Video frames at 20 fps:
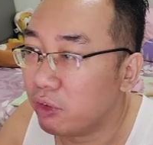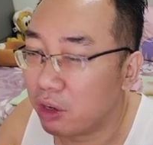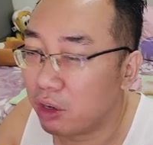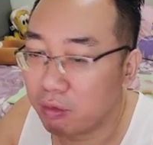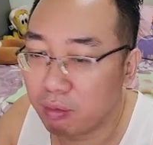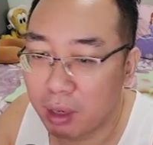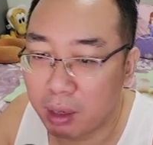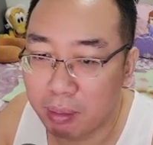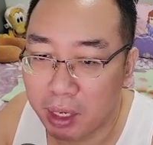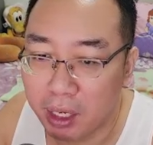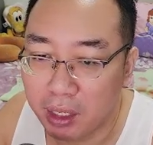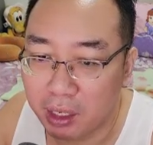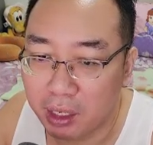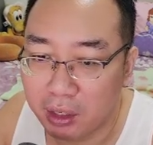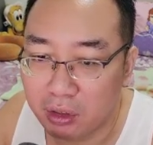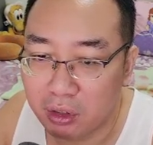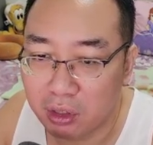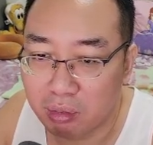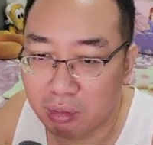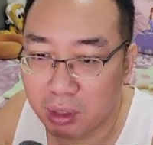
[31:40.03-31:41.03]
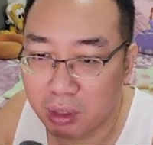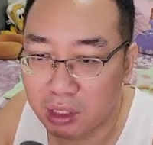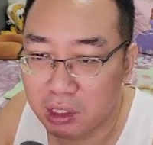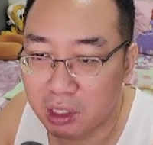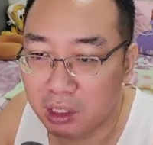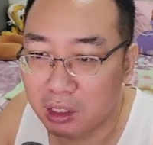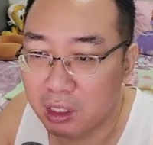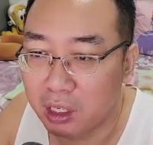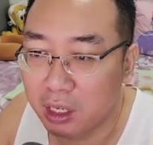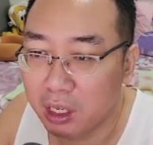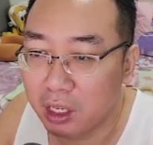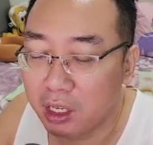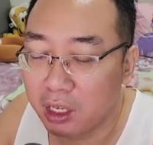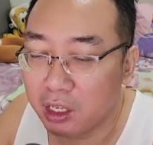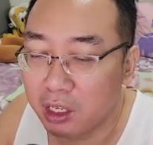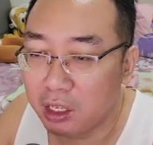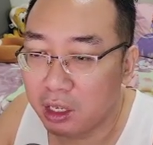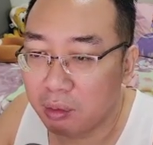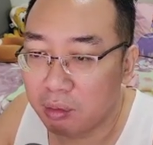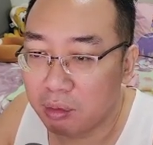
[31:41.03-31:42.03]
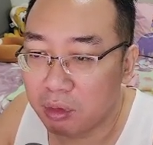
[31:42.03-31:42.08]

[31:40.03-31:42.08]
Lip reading: My bad, I just missed it. Yep.